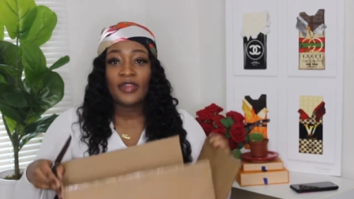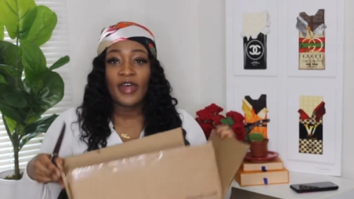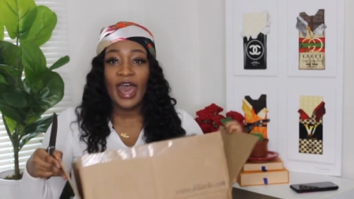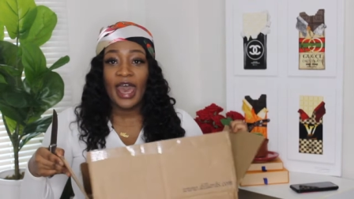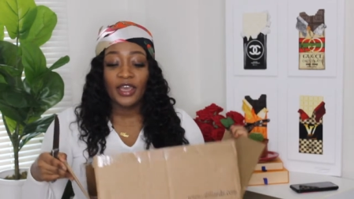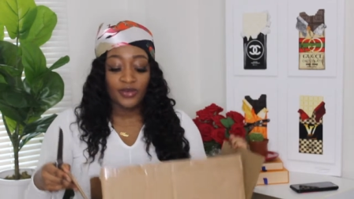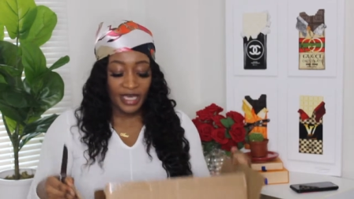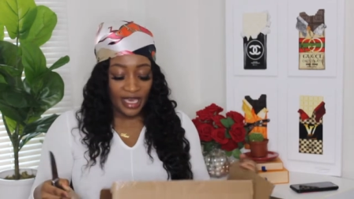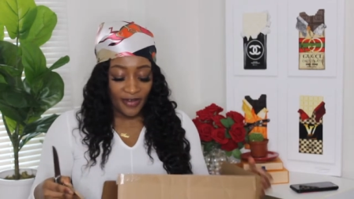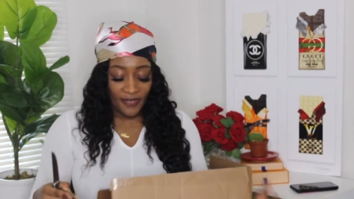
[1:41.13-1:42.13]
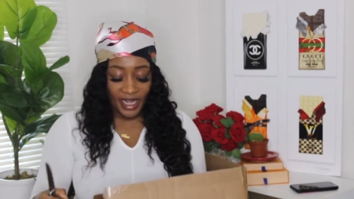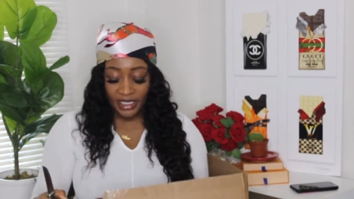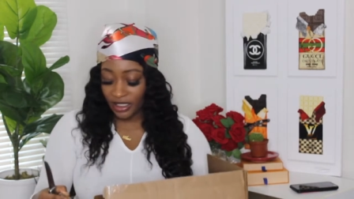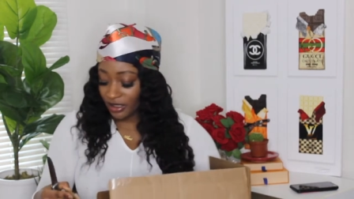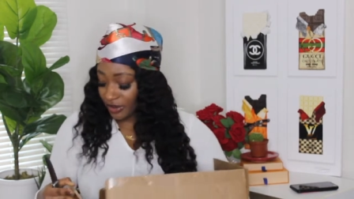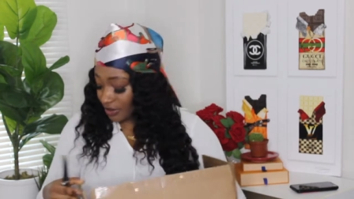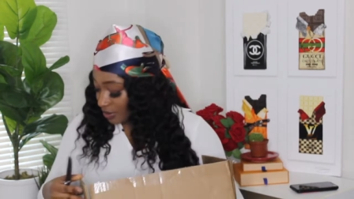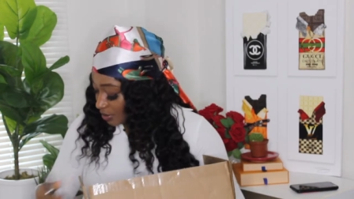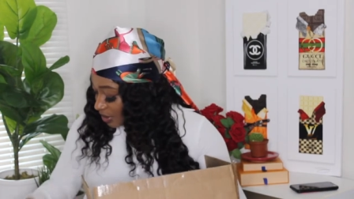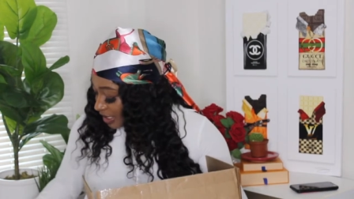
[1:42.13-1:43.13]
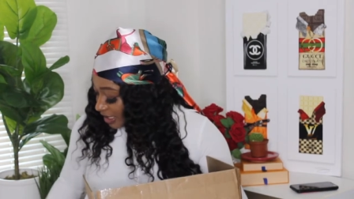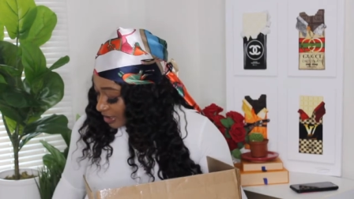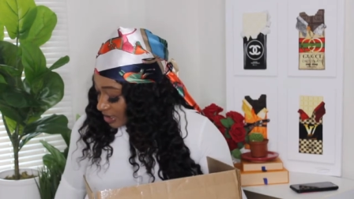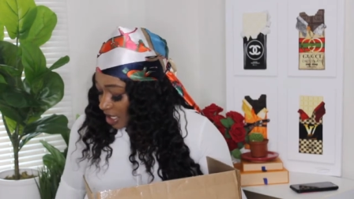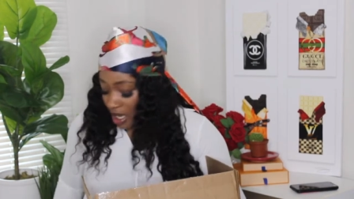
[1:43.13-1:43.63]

that you can't find in other stores.